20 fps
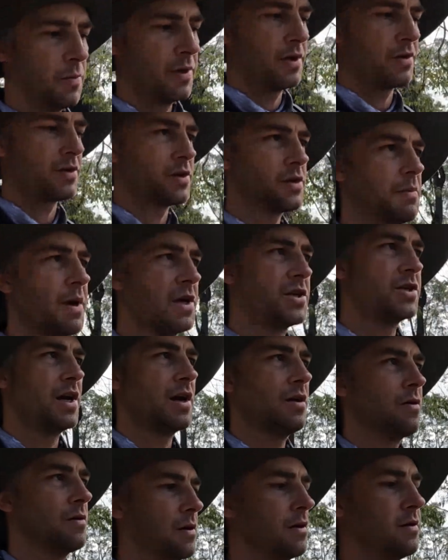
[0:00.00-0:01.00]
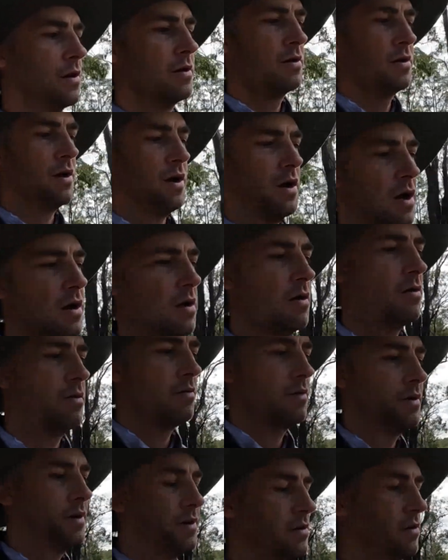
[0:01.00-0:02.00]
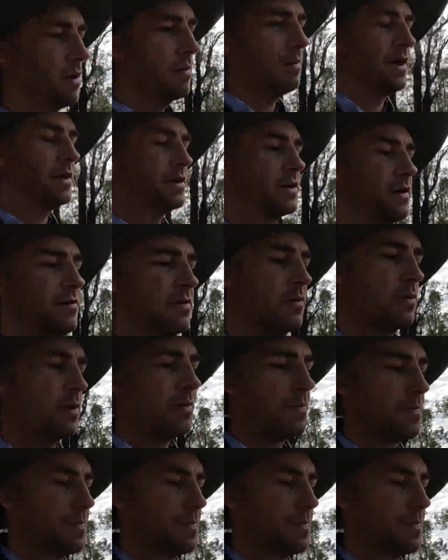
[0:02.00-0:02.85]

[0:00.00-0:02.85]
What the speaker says: We can smash out, and it's not massive,